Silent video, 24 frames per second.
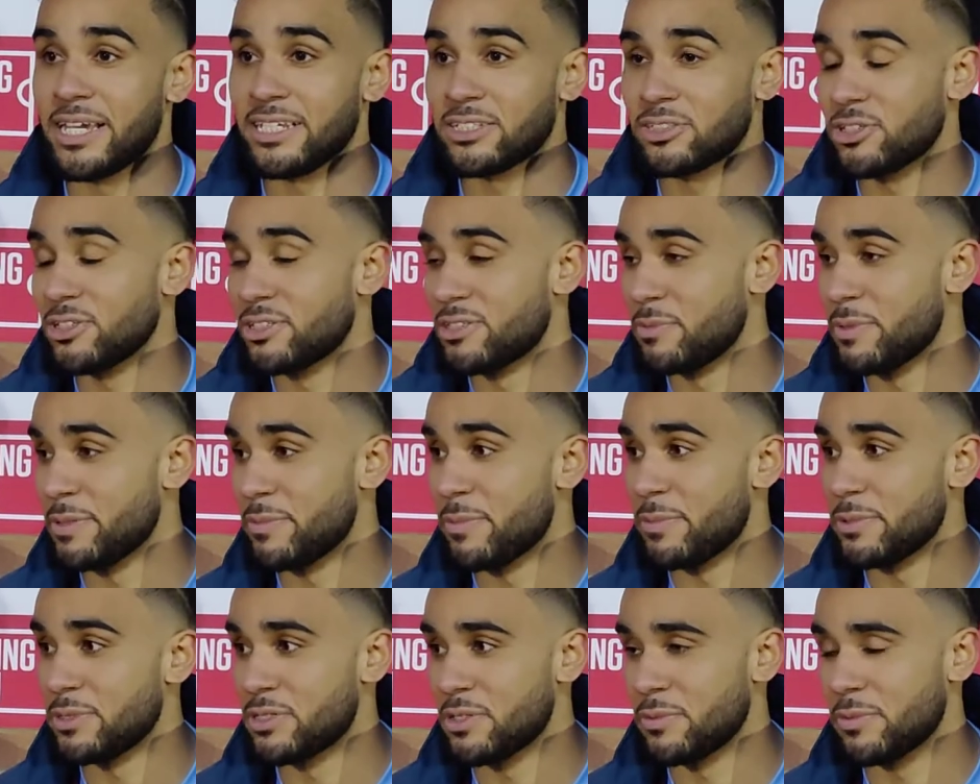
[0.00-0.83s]
yeah, it's good to be
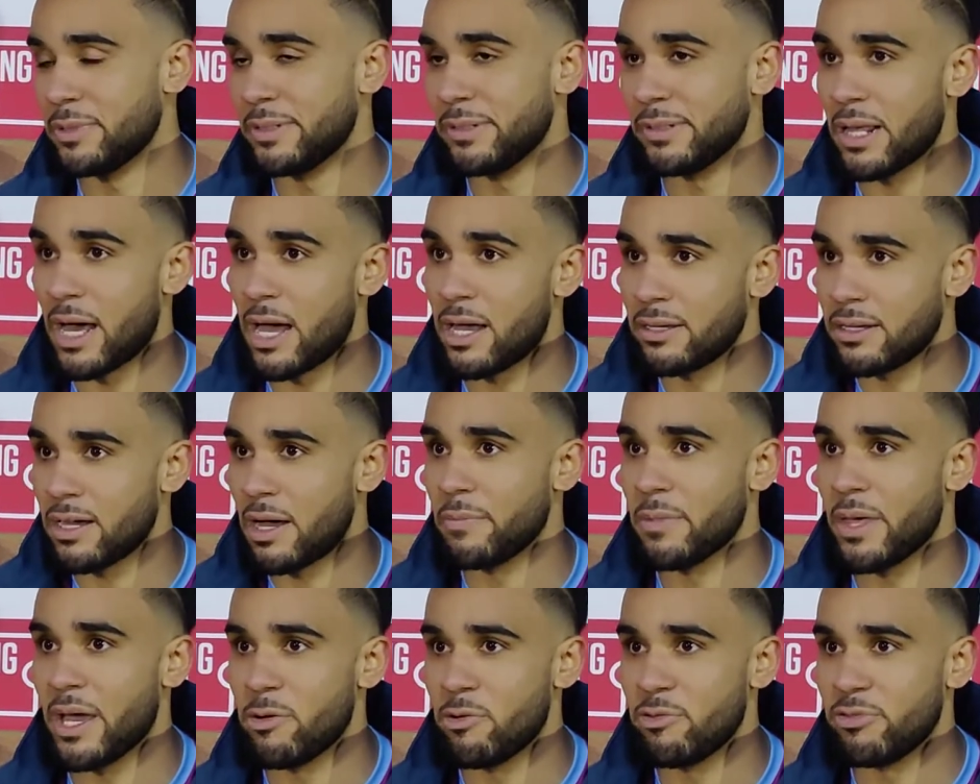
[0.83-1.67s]
to be
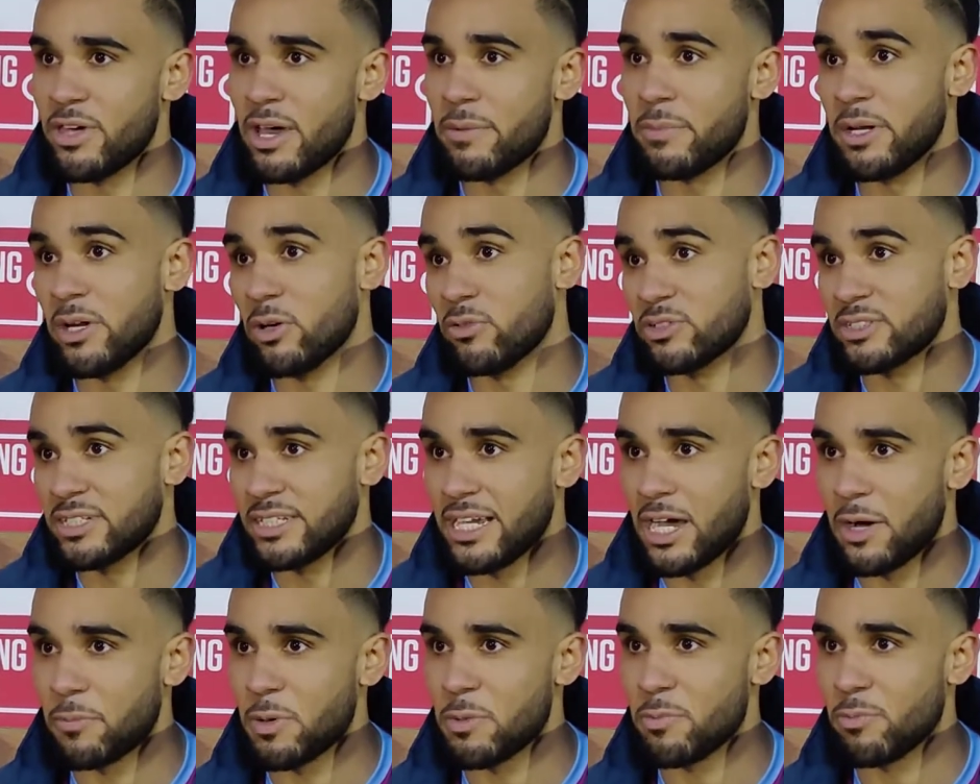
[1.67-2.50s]
up there with them, and obviously
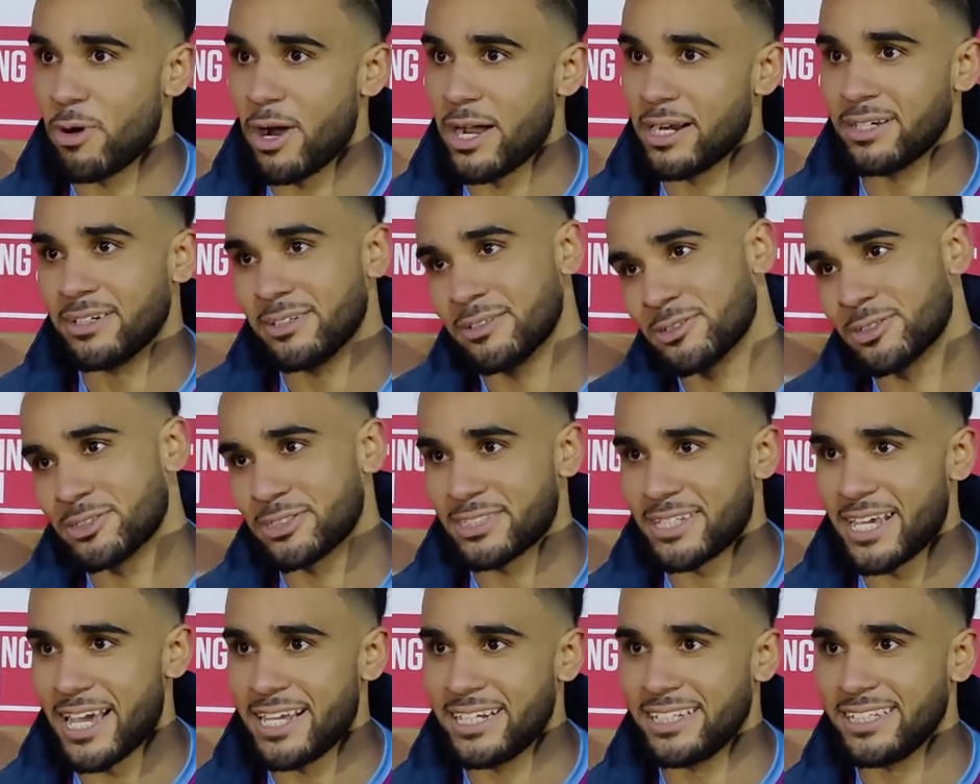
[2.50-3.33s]
helping Brad. I was
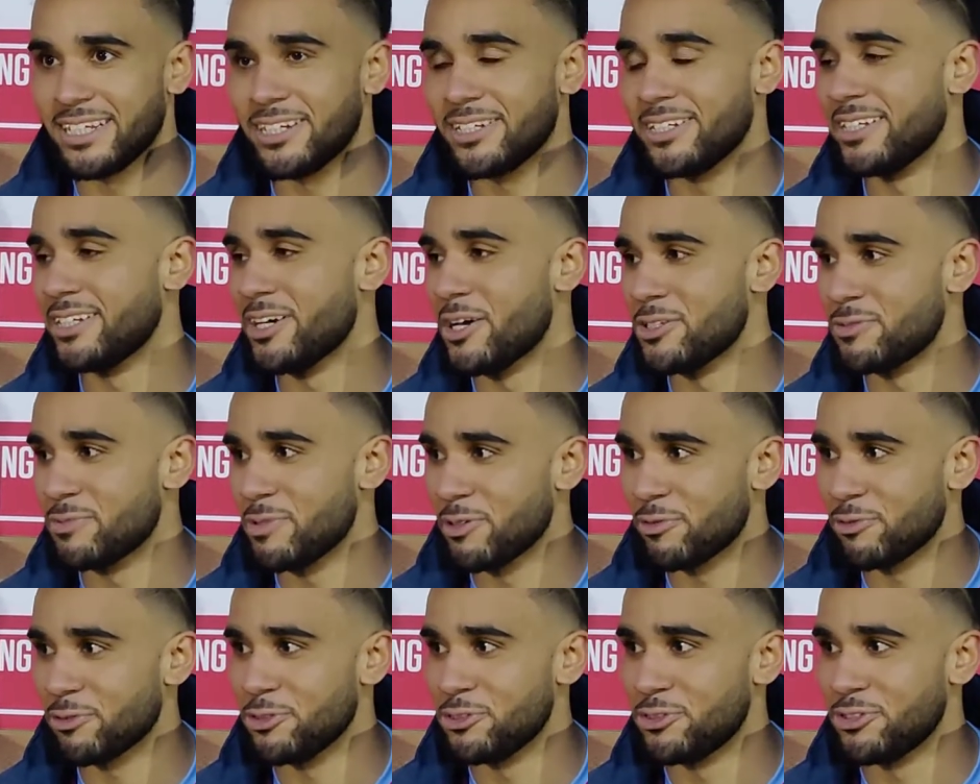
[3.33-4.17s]
saying he, he owes
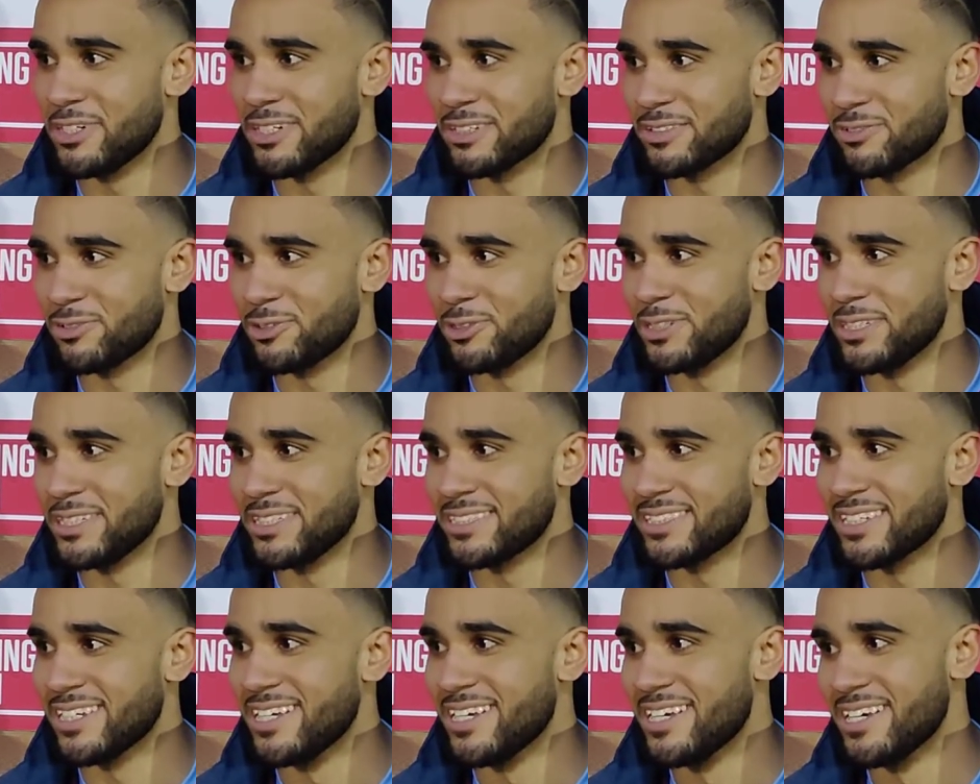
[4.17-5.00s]
me a few drinks and all
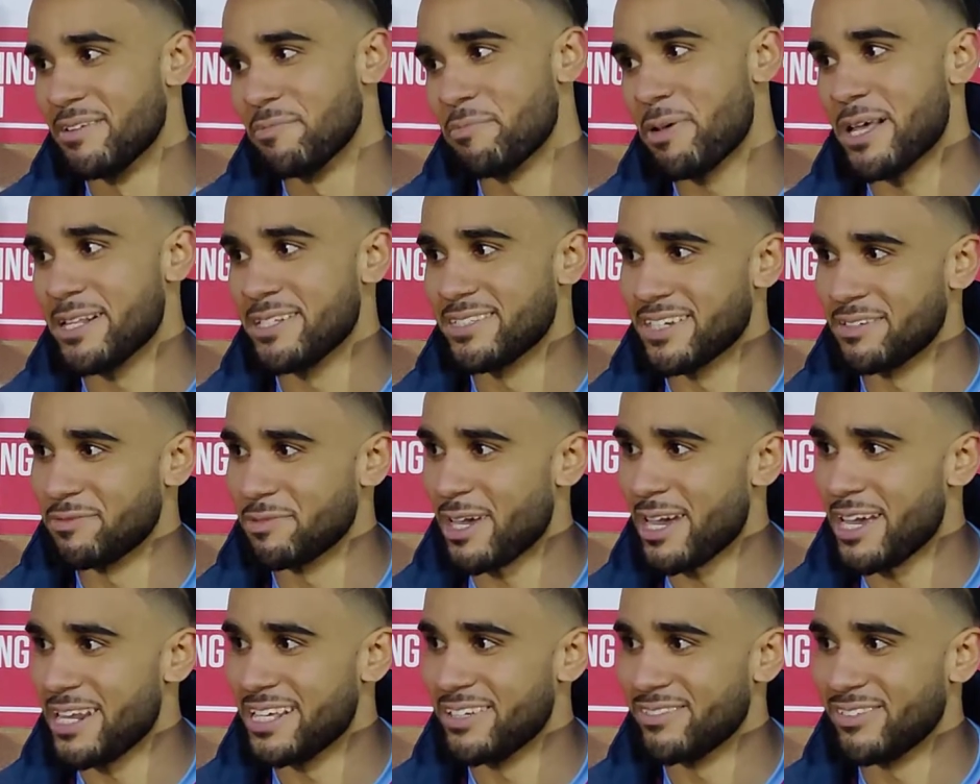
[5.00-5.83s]
these pens I'm
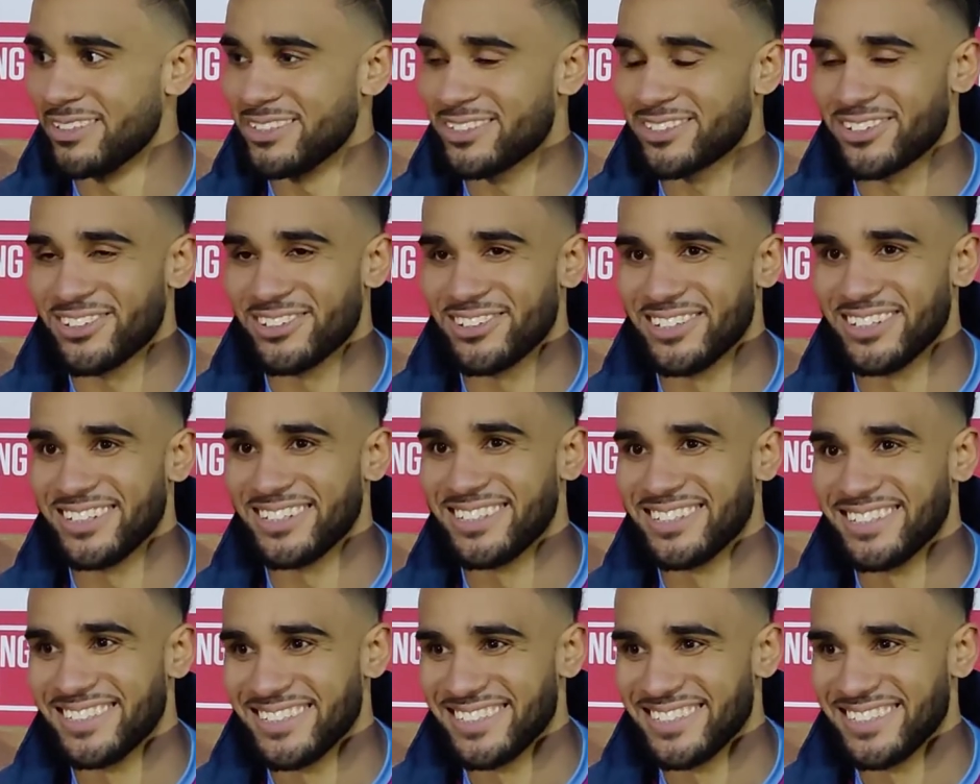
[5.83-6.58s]
getting him and scoring.